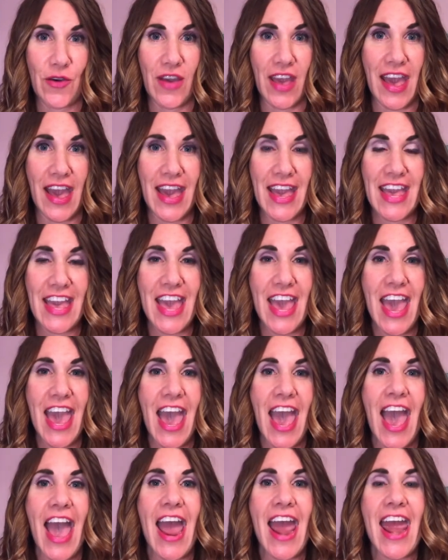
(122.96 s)
okay?
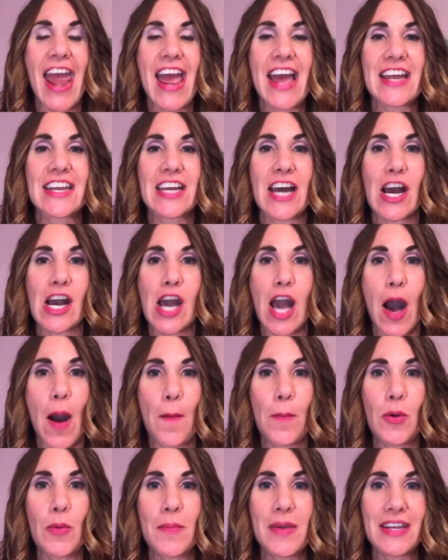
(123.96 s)
And a
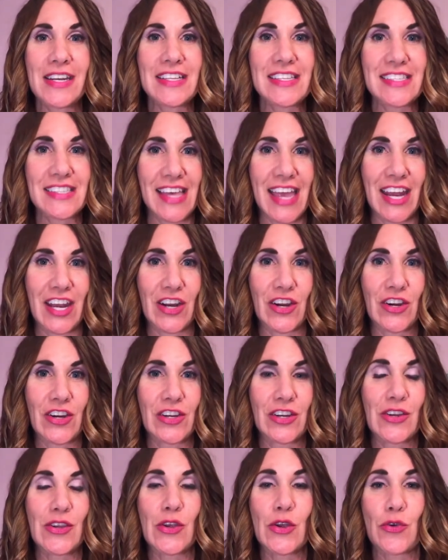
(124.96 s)
couple minutes
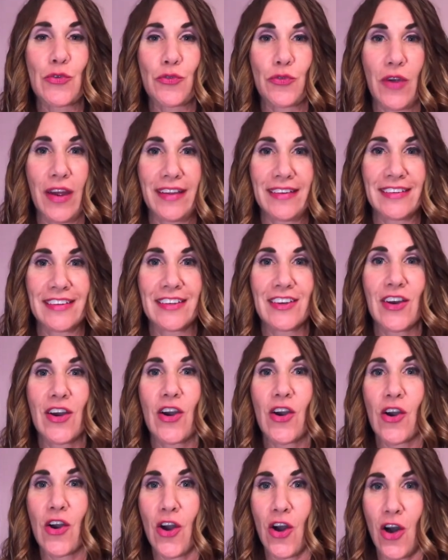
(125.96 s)
later, your friend
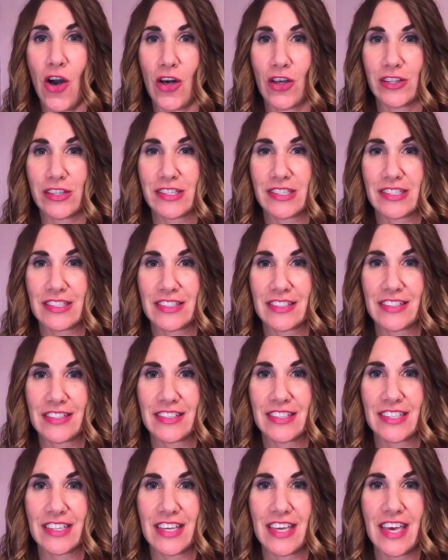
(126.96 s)
calls.
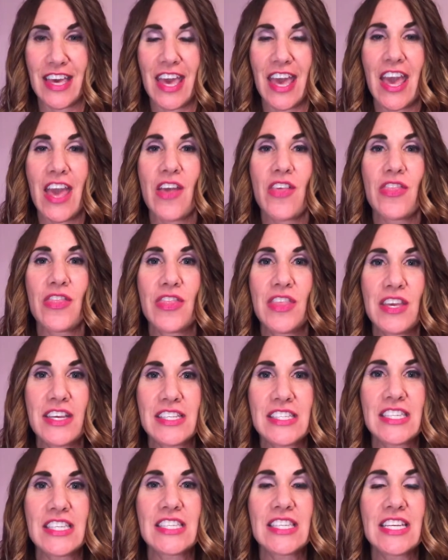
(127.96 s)

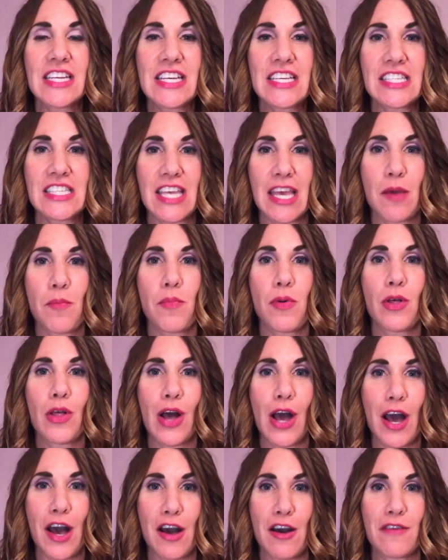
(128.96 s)
This is an
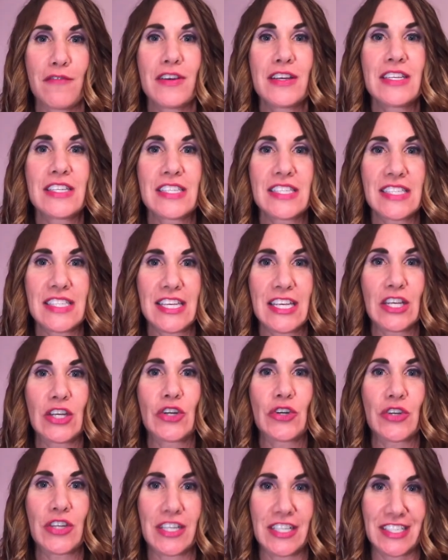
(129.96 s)
example of
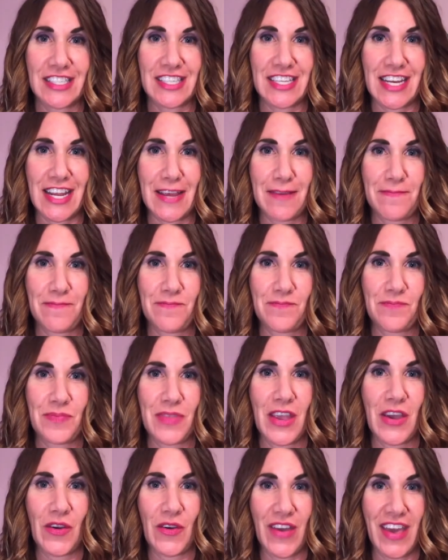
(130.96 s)
synchronicity,
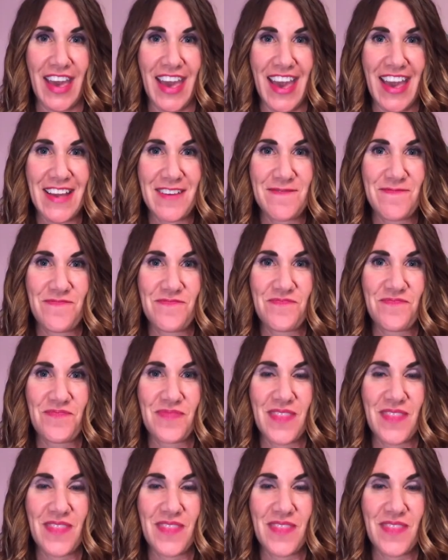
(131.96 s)
okay?